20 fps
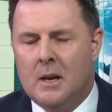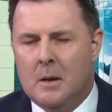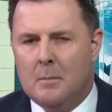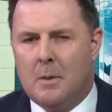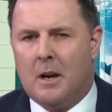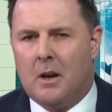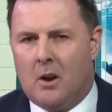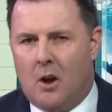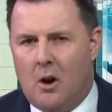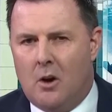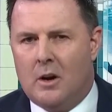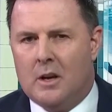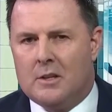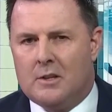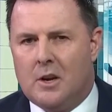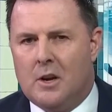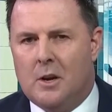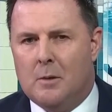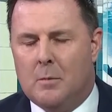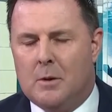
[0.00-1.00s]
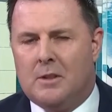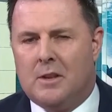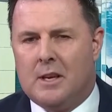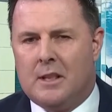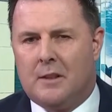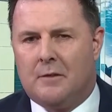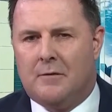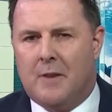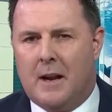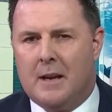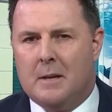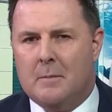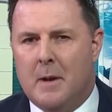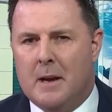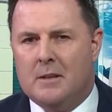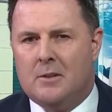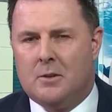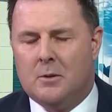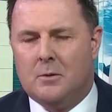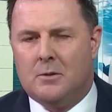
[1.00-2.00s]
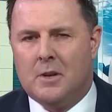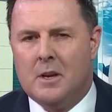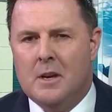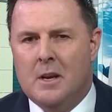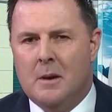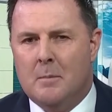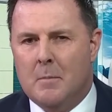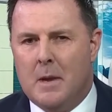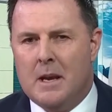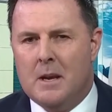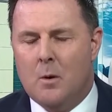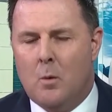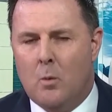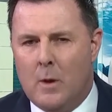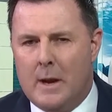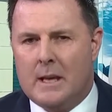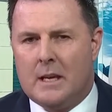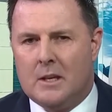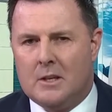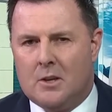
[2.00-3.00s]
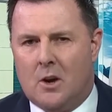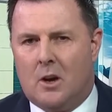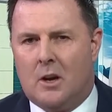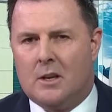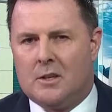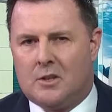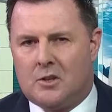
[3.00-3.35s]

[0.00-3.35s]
But longer term, we think the fundamentals mean a weaker dollar,